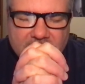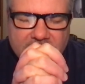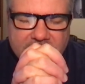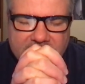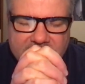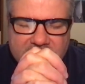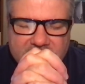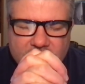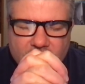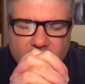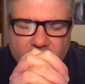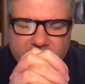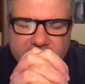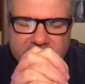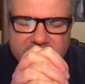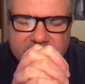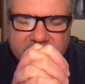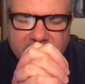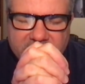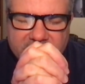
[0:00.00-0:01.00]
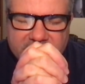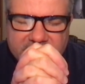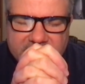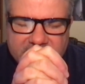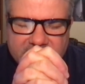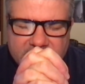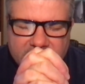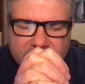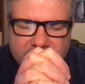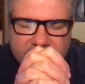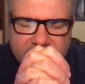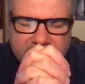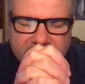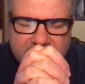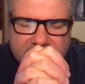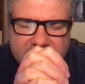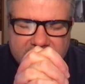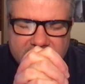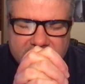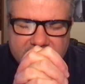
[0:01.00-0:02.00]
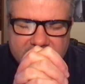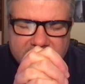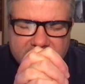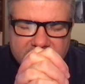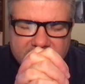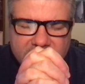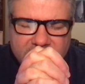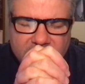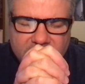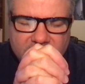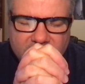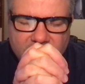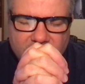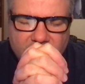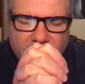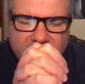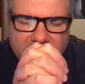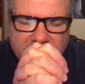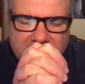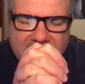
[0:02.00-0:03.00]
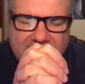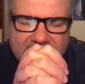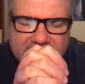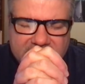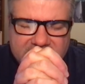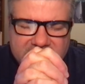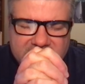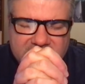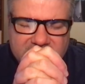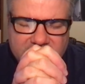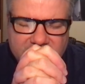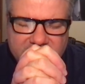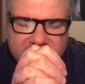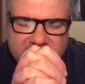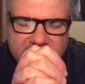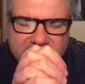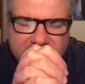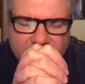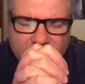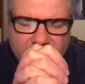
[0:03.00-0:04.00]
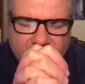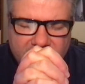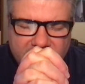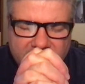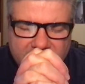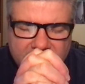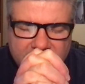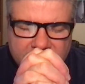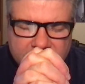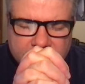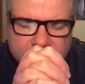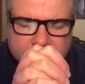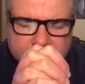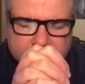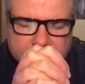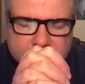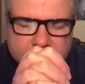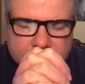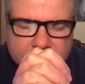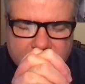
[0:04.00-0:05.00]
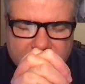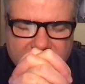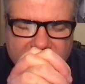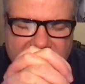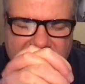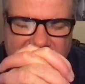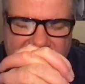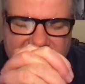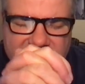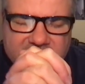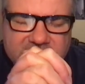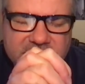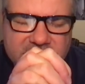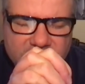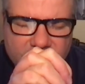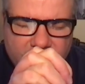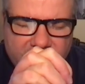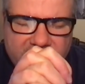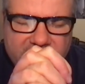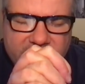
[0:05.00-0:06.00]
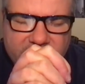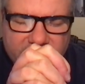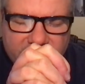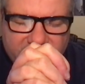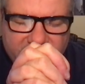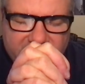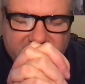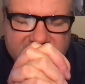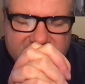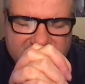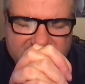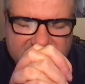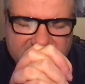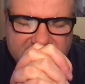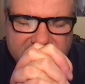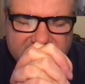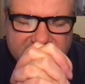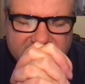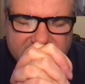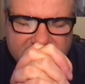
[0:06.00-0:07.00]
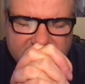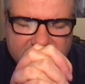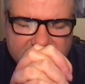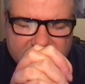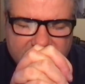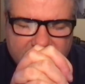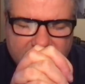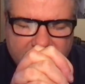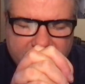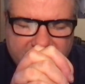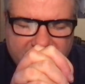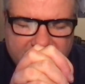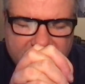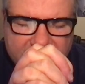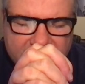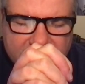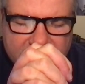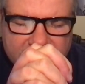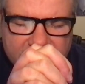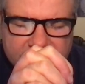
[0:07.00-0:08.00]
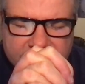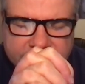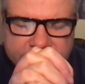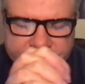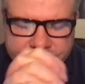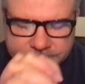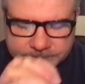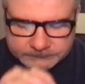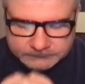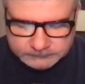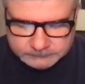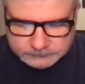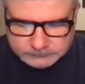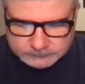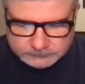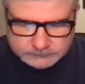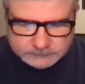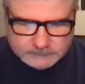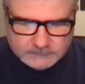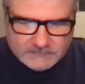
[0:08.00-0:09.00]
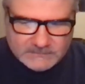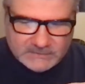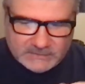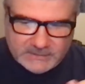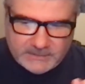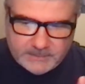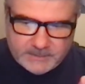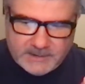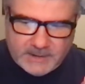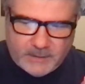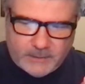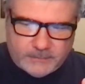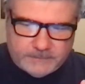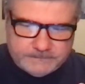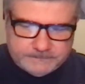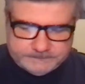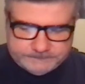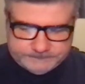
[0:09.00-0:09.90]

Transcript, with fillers: Thank you, Holy Spirit, that you have sent this great passage to us this morning. Teach us your ways, we pray, Jesus. Amen. So here we go.